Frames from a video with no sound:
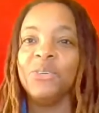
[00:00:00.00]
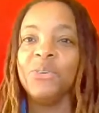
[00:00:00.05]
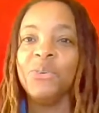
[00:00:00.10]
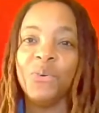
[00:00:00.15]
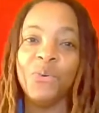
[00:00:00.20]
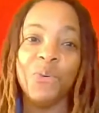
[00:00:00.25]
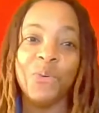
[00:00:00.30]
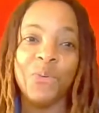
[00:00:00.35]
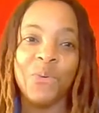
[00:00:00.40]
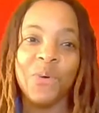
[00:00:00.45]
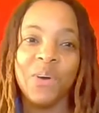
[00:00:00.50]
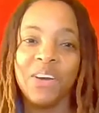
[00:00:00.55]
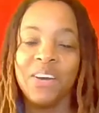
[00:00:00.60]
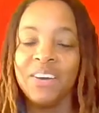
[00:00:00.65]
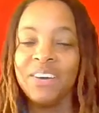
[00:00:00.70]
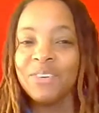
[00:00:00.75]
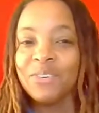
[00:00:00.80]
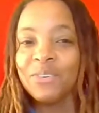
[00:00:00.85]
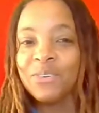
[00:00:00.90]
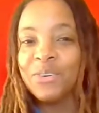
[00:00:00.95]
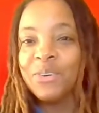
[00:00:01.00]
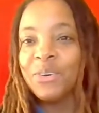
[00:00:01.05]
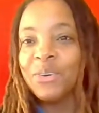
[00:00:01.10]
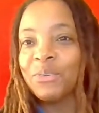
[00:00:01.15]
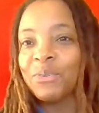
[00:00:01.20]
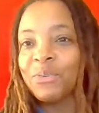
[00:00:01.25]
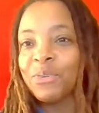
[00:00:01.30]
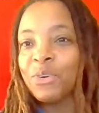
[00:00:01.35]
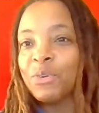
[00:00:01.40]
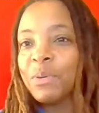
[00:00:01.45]
Ooh,
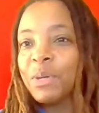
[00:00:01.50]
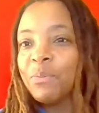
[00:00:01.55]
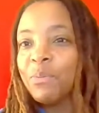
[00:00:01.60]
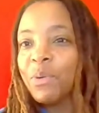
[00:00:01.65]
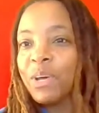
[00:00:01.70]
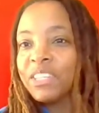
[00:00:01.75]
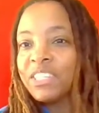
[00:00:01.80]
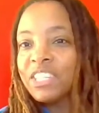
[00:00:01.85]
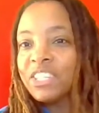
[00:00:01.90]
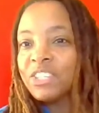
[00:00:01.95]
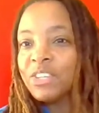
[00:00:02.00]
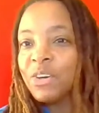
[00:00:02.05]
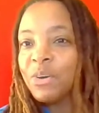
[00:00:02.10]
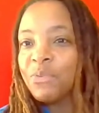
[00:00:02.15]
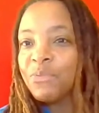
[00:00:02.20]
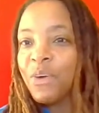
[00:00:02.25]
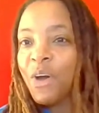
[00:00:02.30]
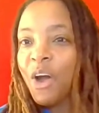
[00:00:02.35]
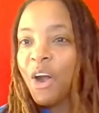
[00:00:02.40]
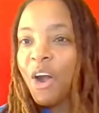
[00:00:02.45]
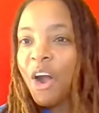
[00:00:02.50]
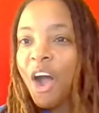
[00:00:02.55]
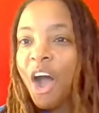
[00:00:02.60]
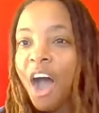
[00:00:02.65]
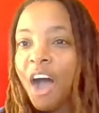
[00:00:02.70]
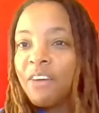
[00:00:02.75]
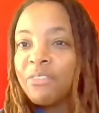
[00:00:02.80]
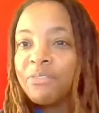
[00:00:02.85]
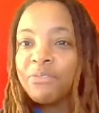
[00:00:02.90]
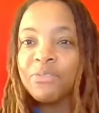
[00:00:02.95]
Ruby wasn't so far
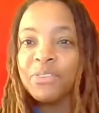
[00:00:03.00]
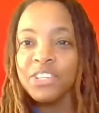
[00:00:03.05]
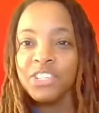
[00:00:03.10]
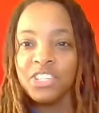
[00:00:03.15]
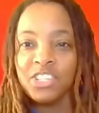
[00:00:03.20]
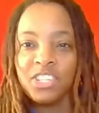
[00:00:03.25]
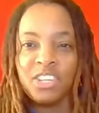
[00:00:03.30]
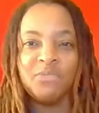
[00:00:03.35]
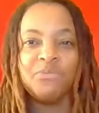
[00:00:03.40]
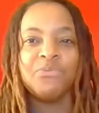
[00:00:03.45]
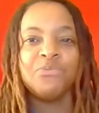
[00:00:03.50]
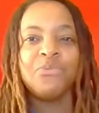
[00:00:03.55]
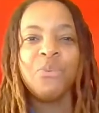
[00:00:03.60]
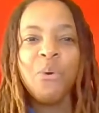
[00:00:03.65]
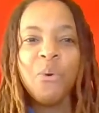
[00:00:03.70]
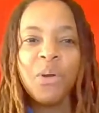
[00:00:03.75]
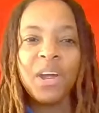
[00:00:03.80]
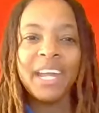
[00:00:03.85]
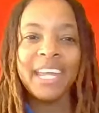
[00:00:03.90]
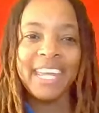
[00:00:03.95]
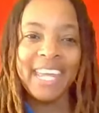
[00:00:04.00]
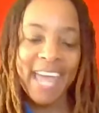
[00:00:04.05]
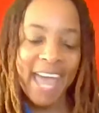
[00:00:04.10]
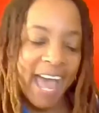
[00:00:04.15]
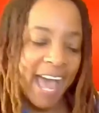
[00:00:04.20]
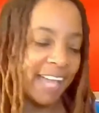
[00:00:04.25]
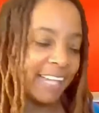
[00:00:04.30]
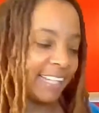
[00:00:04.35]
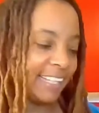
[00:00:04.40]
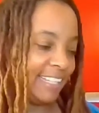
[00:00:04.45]
off. She said 4
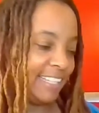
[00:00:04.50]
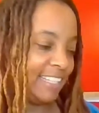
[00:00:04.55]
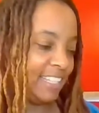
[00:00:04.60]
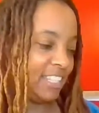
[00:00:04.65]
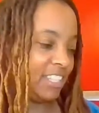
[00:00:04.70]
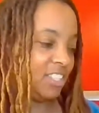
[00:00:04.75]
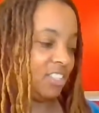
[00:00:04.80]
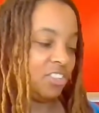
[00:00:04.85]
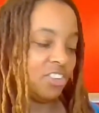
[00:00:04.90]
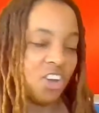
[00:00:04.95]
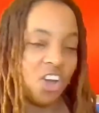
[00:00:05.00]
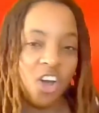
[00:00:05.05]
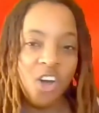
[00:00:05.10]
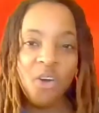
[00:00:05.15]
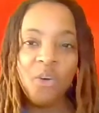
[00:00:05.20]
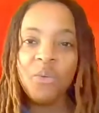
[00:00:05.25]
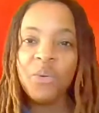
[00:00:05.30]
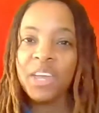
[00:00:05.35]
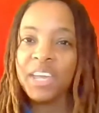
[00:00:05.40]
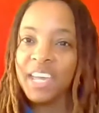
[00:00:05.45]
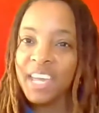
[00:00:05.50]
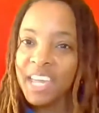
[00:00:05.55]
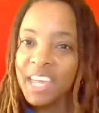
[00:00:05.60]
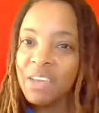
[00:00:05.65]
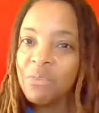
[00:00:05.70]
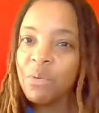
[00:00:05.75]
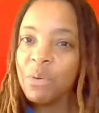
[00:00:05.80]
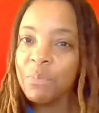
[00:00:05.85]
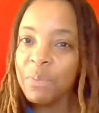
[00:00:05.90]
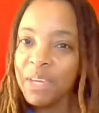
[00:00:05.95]
gallons. No,
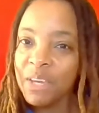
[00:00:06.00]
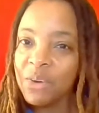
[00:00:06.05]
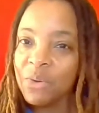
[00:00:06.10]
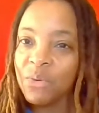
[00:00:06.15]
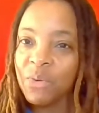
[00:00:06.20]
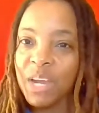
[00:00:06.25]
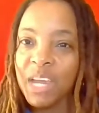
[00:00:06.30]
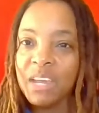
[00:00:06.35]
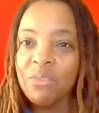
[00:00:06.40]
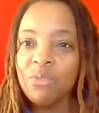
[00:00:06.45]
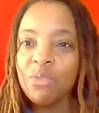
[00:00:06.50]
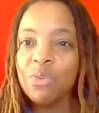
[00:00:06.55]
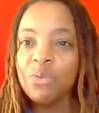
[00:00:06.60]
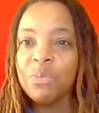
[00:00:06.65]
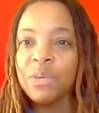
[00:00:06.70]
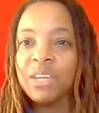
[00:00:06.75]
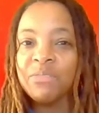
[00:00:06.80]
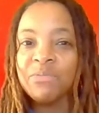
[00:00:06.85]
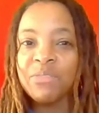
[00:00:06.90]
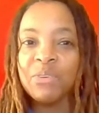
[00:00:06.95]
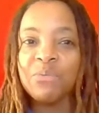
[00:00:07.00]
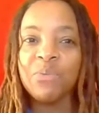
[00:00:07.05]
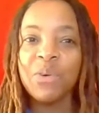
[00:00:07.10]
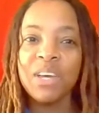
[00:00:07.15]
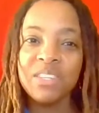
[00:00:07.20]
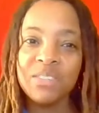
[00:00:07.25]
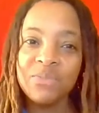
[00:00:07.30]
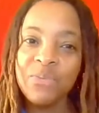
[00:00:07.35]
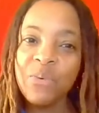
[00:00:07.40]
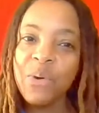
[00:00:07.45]
it would be great, Ruby, if it
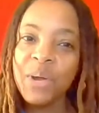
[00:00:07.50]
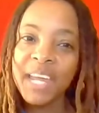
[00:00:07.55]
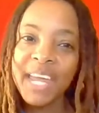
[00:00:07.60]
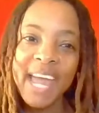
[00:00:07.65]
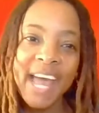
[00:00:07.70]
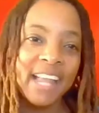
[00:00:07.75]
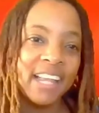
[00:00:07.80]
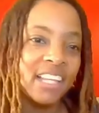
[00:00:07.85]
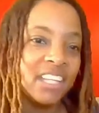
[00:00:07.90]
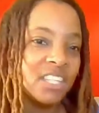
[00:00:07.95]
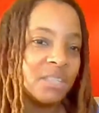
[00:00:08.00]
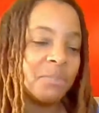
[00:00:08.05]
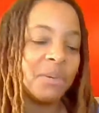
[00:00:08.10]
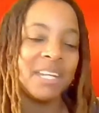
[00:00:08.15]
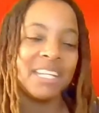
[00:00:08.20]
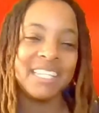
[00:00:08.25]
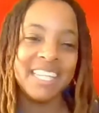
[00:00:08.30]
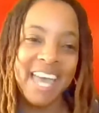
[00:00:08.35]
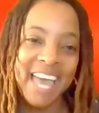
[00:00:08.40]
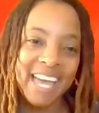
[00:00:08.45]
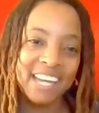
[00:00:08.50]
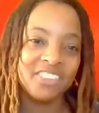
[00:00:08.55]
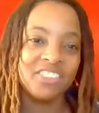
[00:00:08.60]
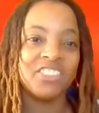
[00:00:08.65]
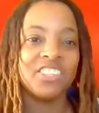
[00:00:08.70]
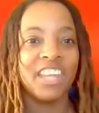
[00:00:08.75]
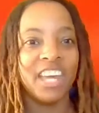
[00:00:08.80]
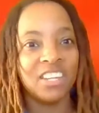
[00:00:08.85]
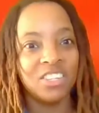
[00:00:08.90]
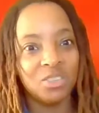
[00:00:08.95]
was 4 gallons, but it's
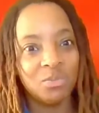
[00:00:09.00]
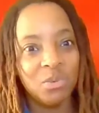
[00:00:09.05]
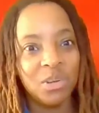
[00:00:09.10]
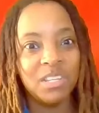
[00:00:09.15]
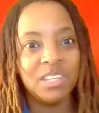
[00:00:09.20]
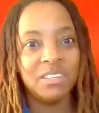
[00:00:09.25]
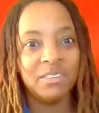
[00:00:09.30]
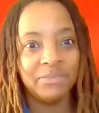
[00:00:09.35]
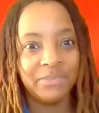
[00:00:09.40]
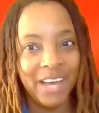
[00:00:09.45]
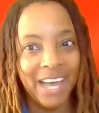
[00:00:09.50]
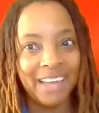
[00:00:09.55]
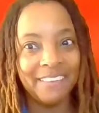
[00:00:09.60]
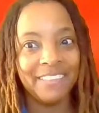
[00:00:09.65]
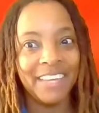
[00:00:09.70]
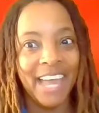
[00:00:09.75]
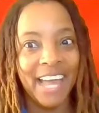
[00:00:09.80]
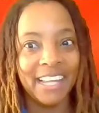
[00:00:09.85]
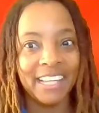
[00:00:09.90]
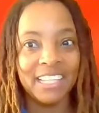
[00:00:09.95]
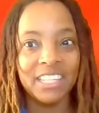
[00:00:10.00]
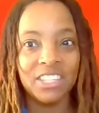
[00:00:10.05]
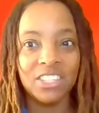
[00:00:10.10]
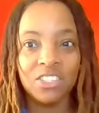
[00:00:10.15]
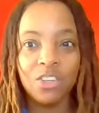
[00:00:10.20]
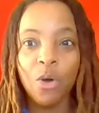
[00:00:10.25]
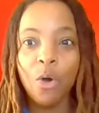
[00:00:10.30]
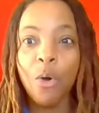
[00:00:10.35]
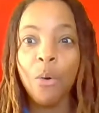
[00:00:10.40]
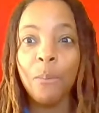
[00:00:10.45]
actually that 25
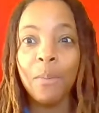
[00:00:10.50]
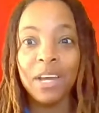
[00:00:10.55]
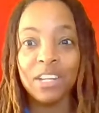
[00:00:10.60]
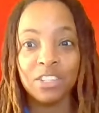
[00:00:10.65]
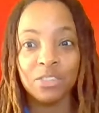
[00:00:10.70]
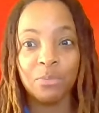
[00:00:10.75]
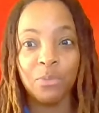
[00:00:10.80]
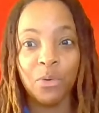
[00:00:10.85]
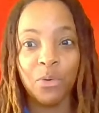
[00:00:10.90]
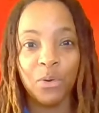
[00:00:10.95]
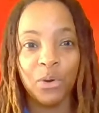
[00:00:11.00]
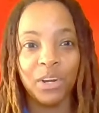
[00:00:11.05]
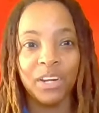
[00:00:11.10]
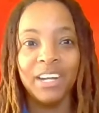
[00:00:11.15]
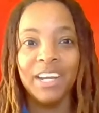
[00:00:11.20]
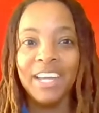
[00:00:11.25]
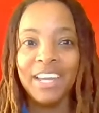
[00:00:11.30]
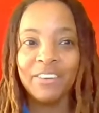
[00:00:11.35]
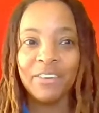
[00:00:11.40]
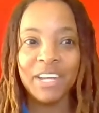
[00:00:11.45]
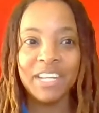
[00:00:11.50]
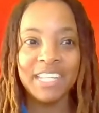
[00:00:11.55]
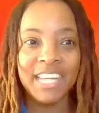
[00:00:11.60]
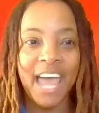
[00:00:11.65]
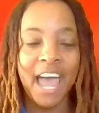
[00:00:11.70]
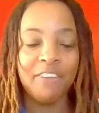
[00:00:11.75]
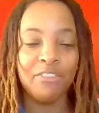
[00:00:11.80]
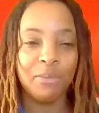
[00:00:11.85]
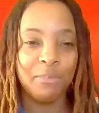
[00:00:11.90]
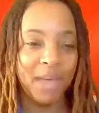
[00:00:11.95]
gallons, so much more. Great
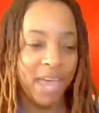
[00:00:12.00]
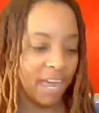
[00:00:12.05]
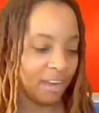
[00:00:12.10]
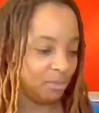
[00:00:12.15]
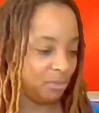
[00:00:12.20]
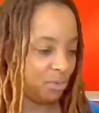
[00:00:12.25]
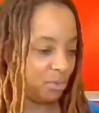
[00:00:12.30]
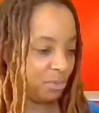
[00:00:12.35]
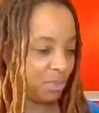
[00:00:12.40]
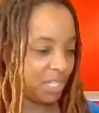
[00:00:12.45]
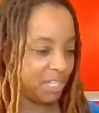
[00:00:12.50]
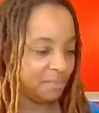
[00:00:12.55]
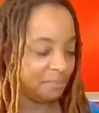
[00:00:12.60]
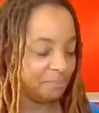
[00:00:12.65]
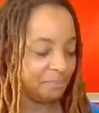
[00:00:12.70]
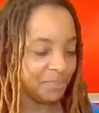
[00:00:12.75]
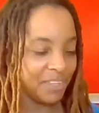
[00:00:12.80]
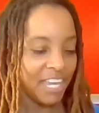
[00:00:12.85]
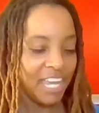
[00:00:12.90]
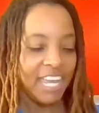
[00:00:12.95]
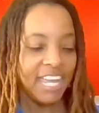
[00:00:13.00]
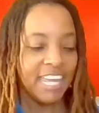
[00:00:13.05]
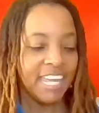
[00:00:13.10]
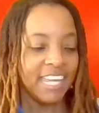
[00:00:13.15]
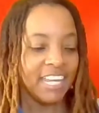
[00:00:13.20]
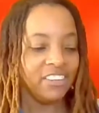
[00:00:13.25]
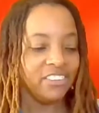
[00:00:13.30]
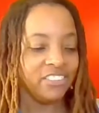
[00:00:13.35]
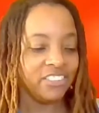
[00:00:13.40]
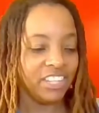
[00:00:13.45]
to have you back, Ruby.
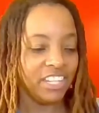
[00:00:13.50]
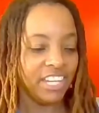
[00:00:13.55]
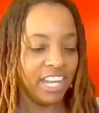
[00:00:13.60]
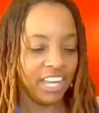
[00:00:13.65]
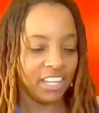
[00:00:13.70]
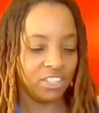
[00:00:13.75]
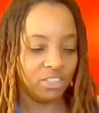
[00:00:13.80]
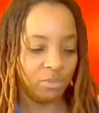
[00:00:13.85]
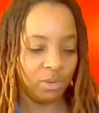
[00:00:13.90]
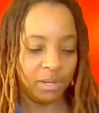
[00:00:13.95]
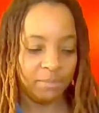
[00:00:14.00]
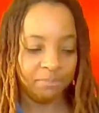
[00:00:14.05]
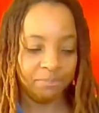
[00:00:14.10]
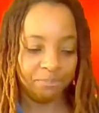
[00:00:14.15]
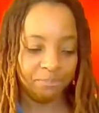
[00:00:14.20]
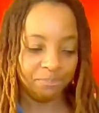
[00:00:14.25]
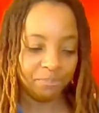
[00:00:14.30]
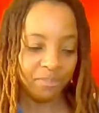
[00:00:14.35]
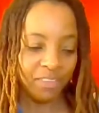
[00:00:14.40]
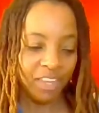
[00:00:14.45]
Here's the next one.